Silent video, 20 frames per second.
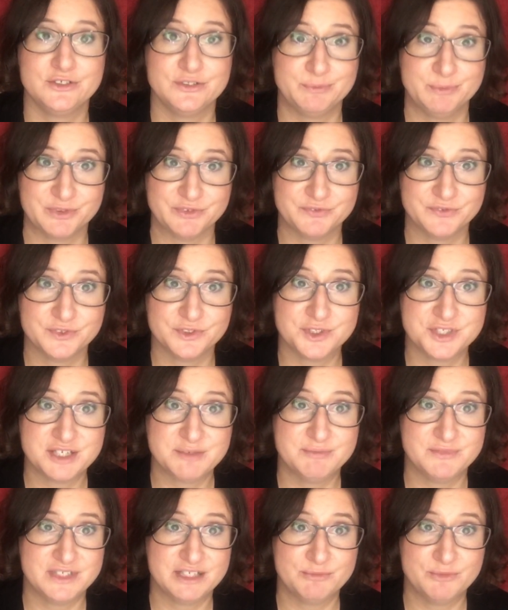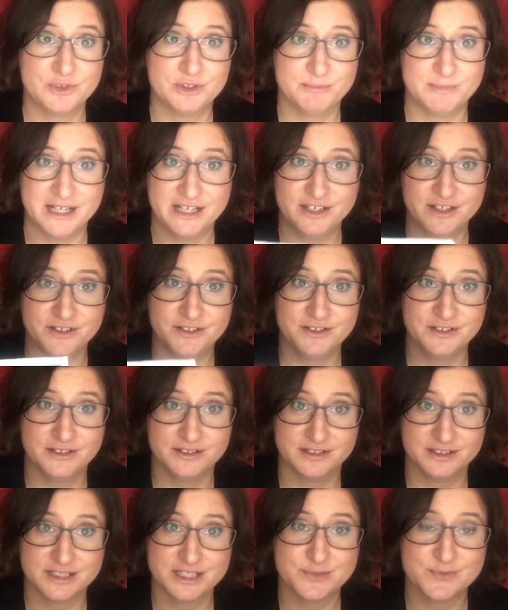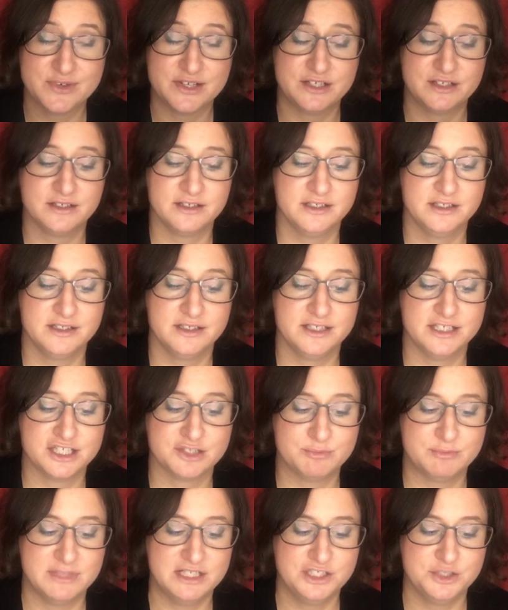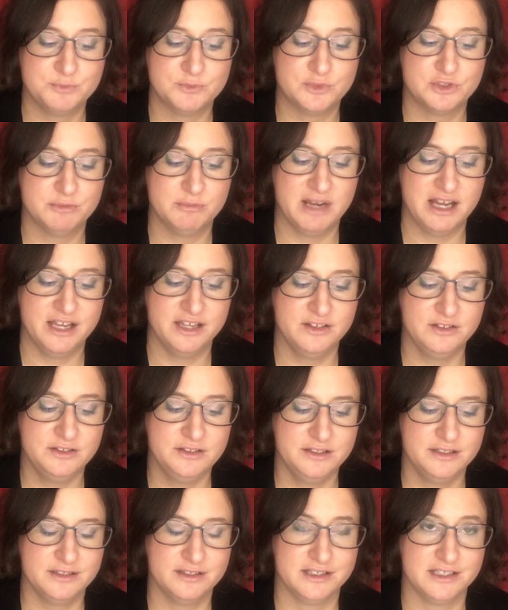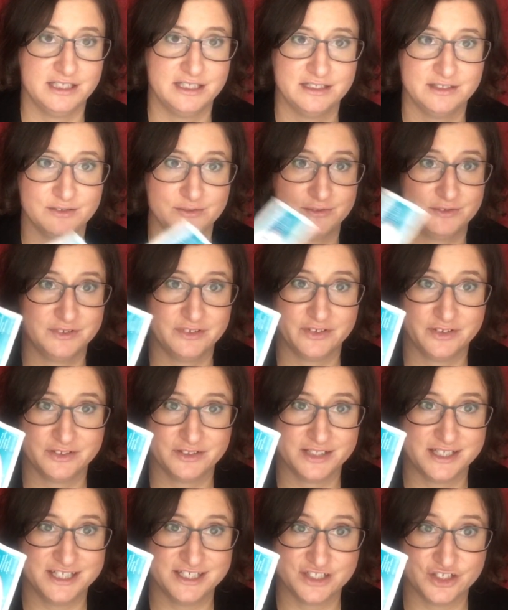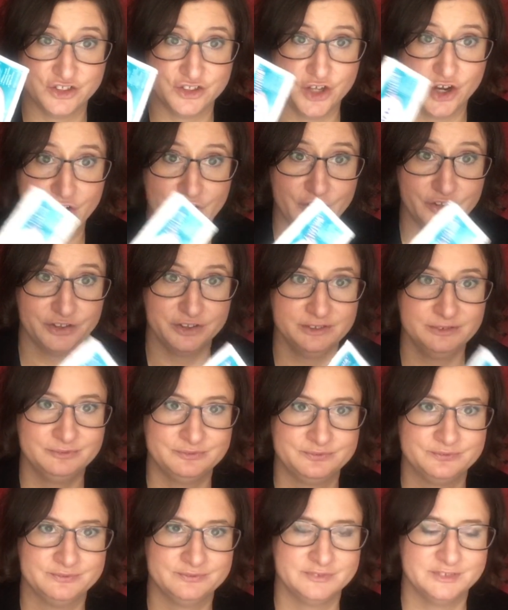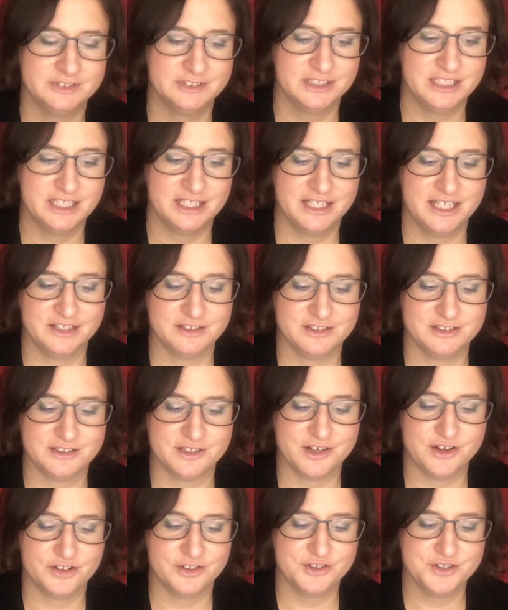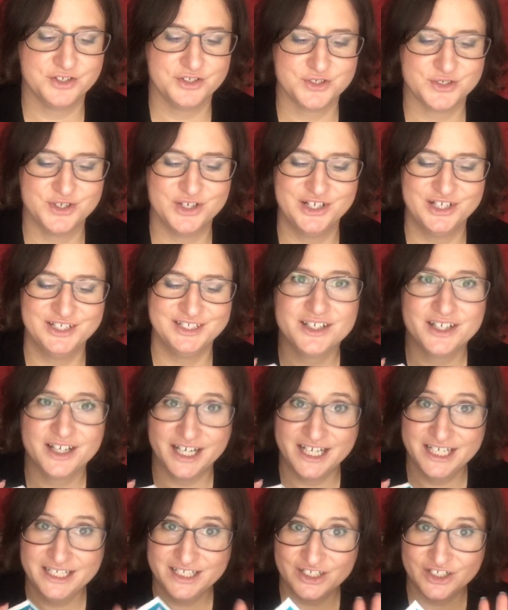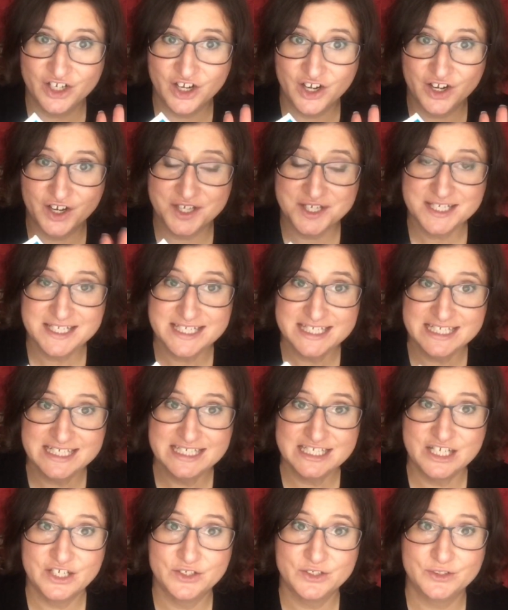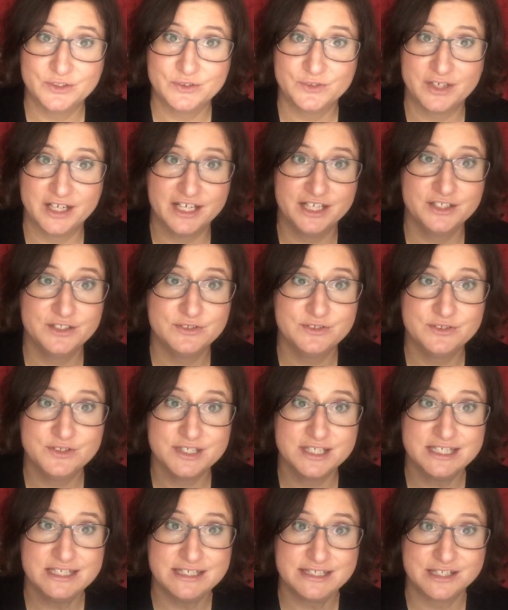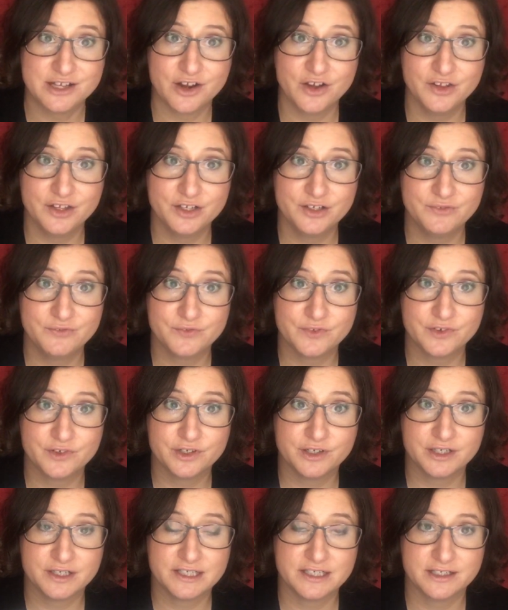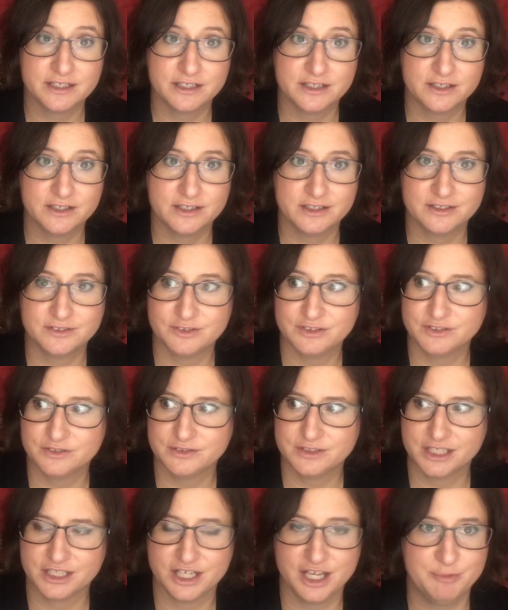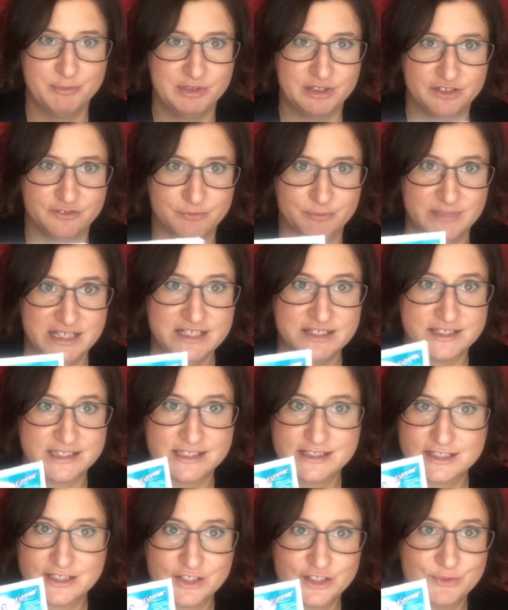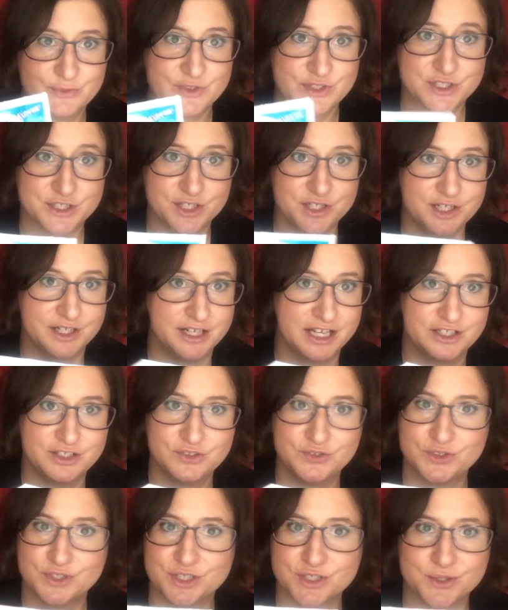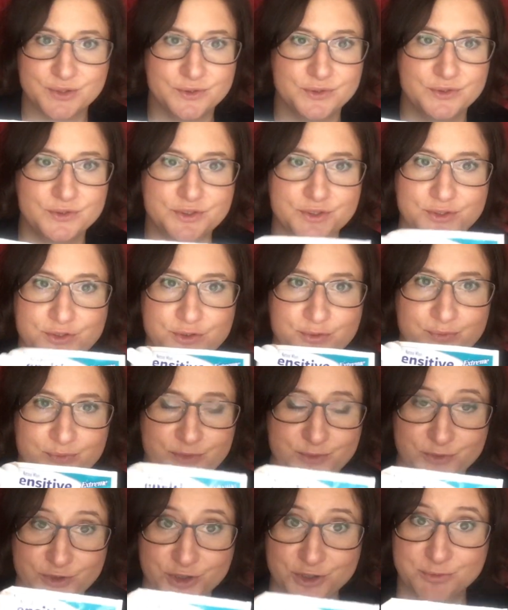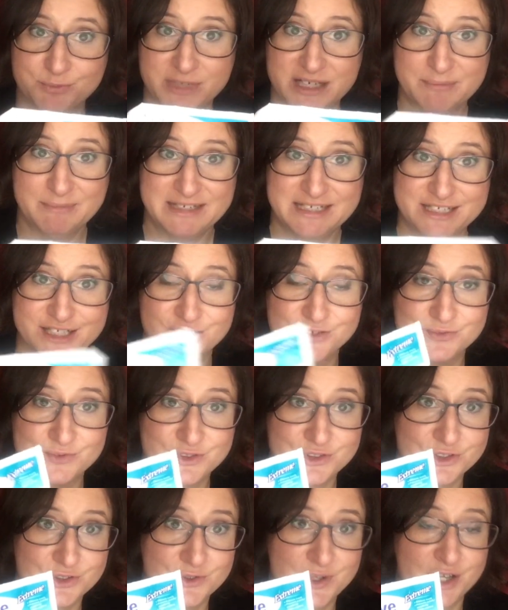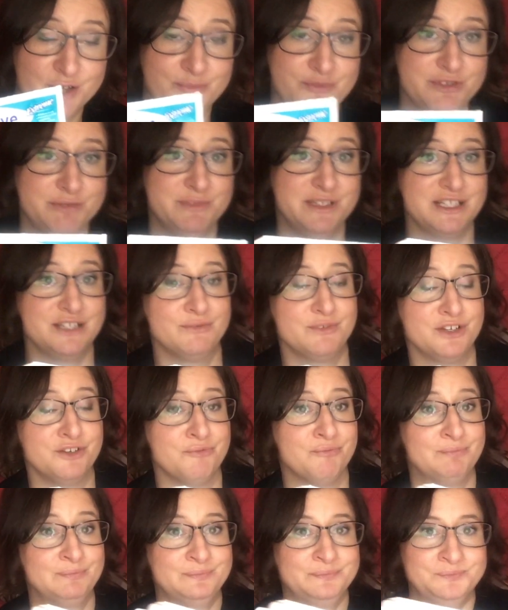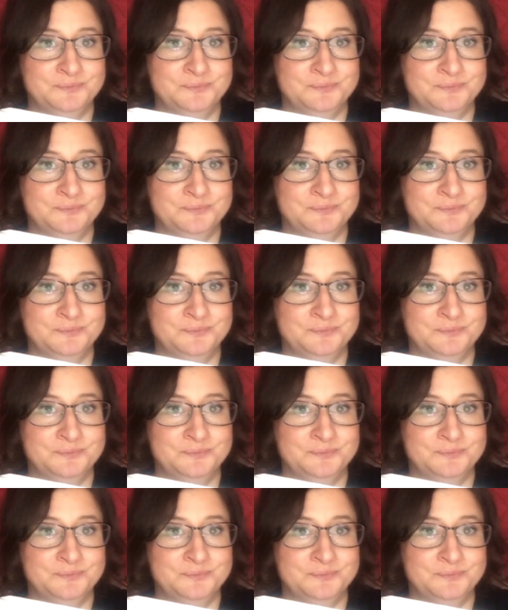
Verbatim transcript: you prefer something more mild, this one is much more mild. It is a dollar at the dollar store. I can honestly tell you, I used this solid for a couple of months until it was gone. I used this whole tooth tube by myself with no help from anyone.